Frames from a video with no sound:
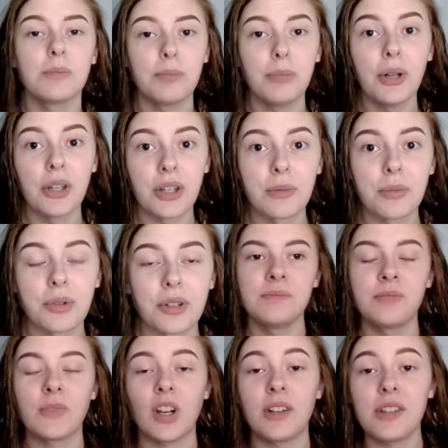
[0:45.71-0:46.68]

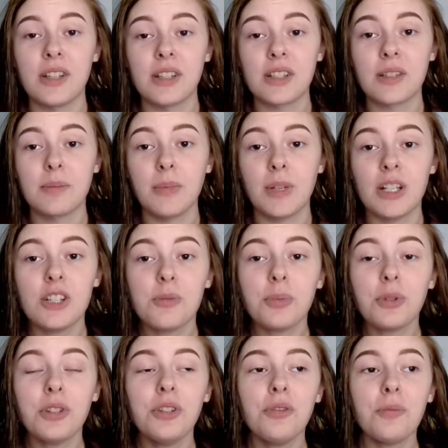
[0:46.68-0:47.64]
bulletproof. Are they smudge
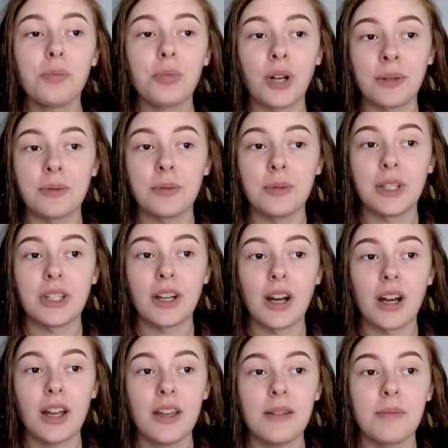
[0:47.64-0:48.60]
proof? Probably
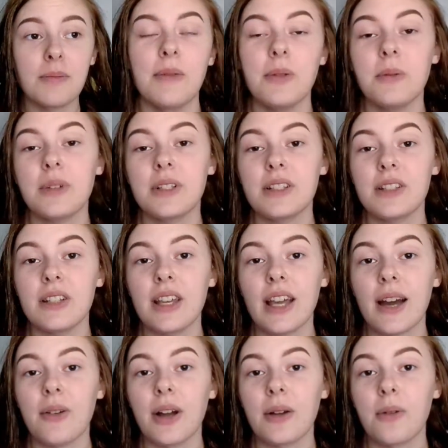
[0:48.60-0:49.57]
not. If you want to see
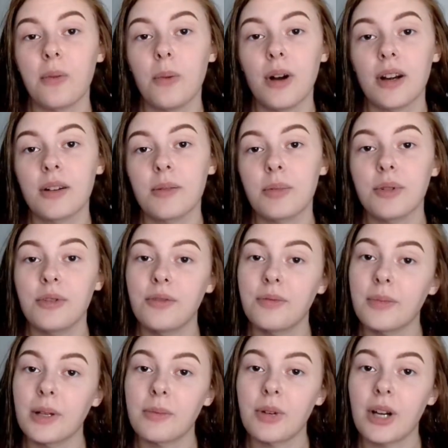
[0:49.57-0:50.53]
how I
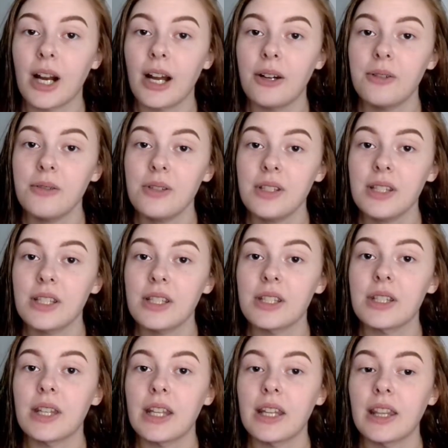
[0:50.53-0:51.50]
waterproof my brows,
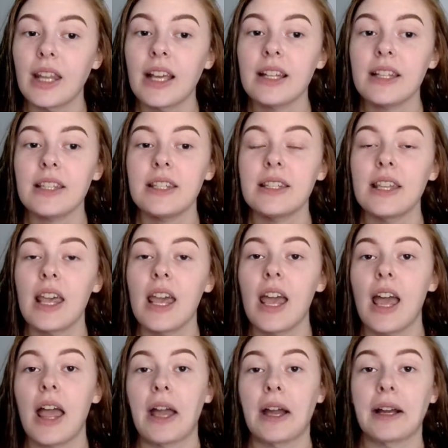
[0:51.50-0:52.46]
then let's
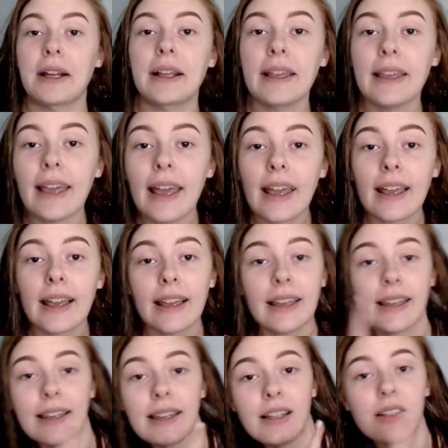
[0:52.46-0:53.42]
get
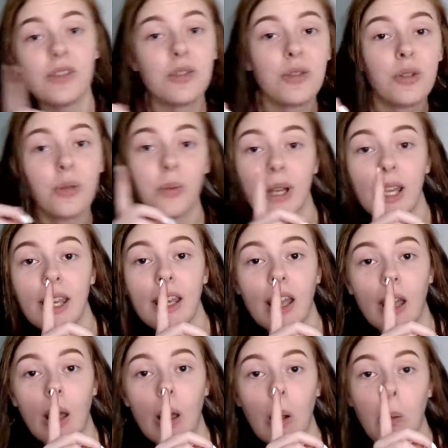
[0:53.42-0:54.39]
into it.